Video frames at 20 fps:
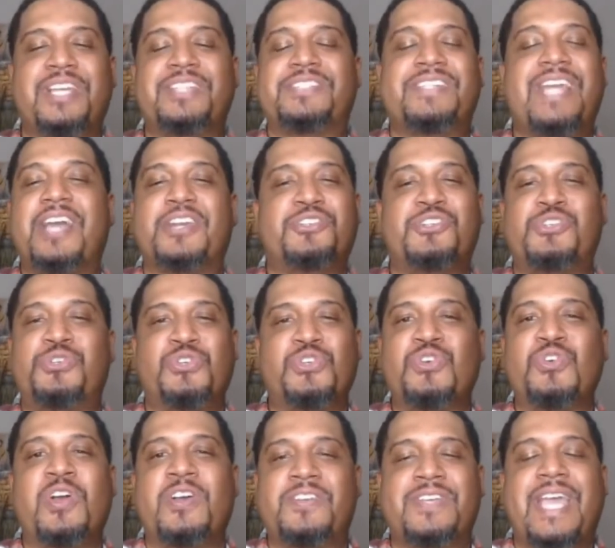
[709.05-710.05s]
It's not
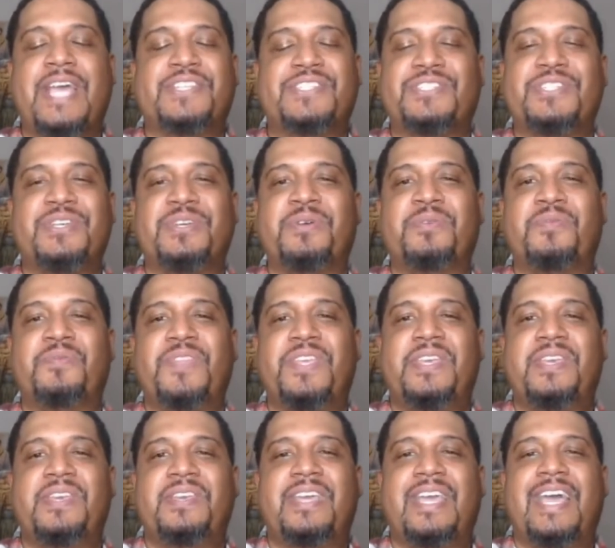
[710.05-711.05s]
true uh, as to
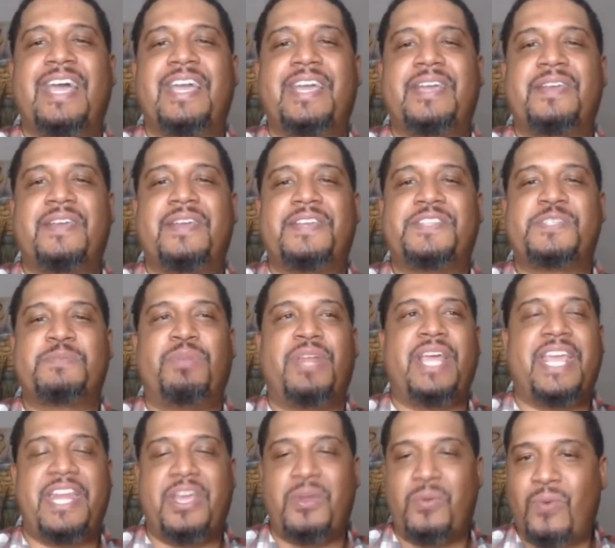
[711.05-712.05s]
uh,
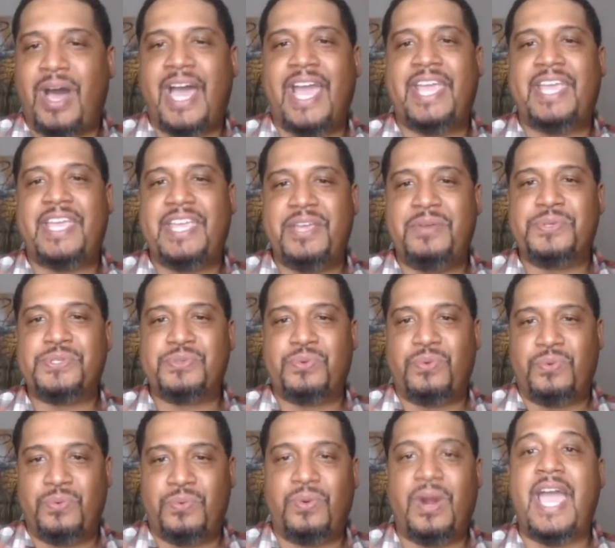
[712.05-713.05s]
explaining why he was
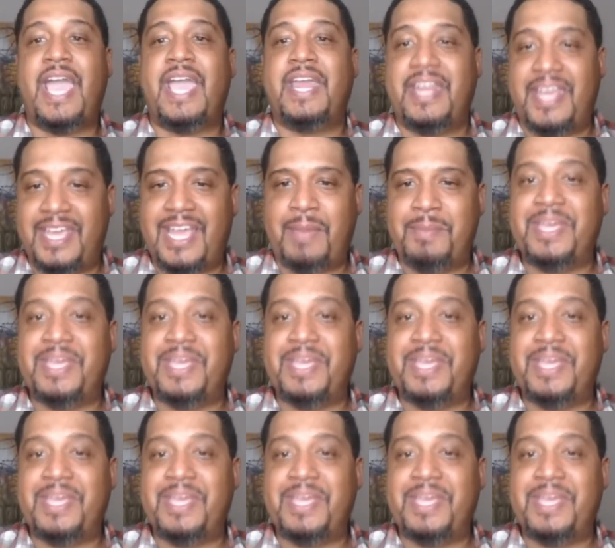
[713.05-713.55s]
writing.